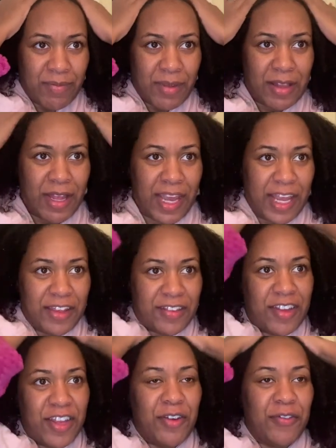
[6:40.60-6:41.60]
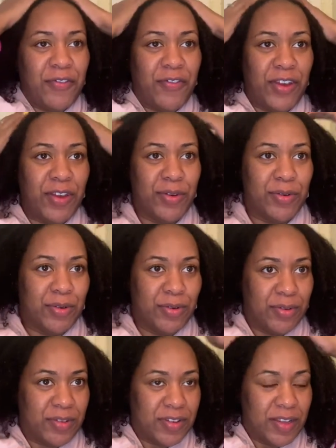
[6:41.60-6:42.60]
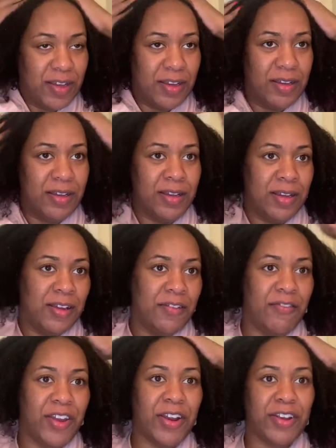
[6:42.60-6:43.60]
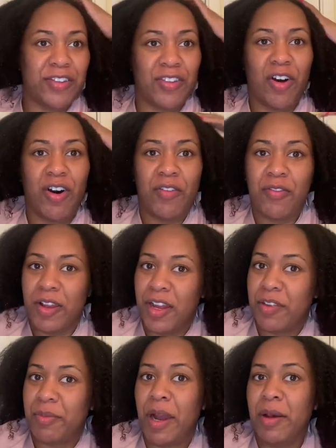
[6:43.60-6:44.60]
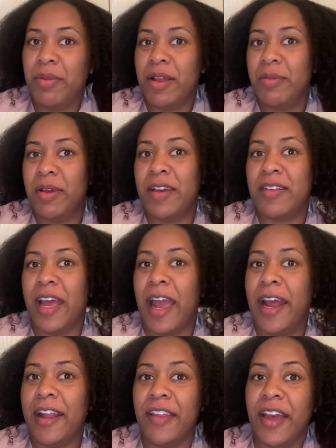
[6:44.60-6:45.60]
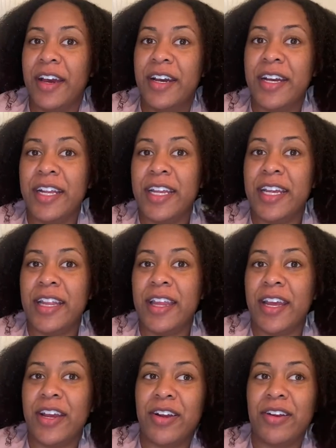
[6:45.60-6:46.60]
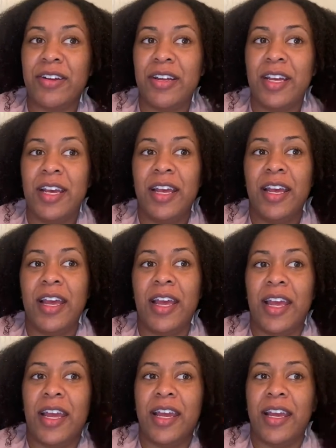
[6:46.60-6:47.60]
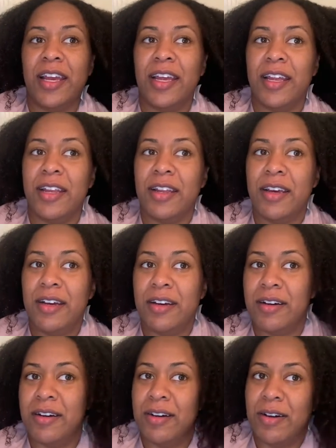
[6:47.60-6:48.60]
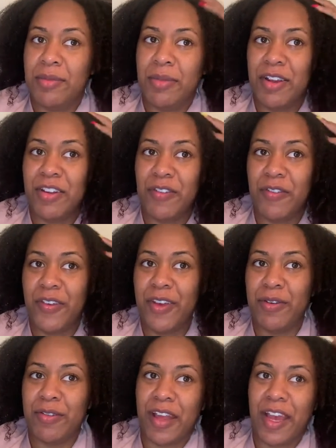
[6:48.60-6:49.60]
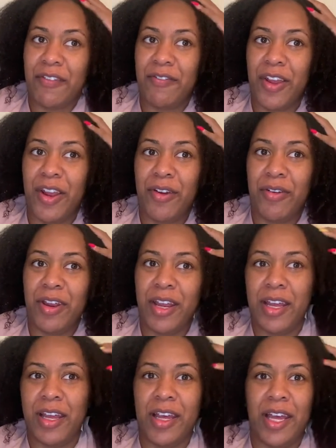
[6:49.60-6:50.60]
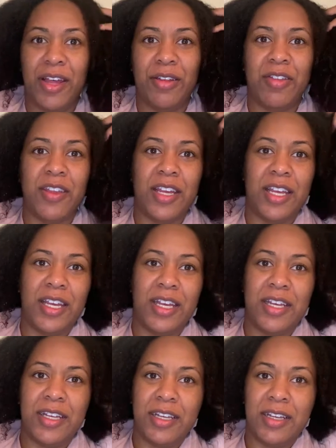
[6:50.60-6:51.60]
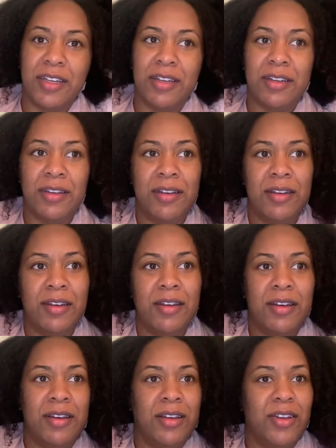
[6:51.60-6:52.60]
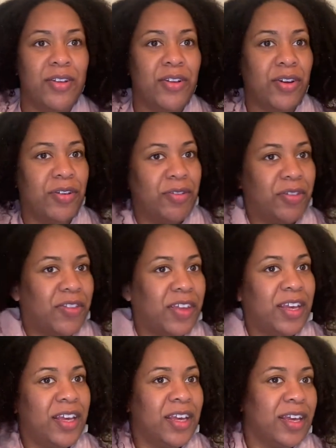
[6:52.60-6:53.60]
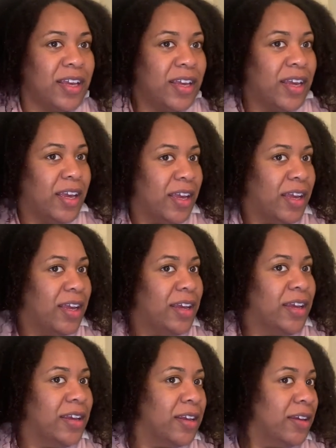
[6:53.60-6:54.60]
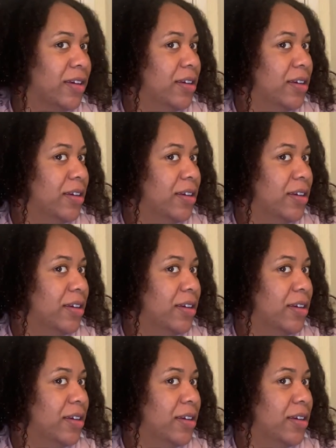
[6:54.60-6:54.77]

like it still feels very soft, and that's probably because I added that honey in there, and it just feels like very healthy and, you know, thick and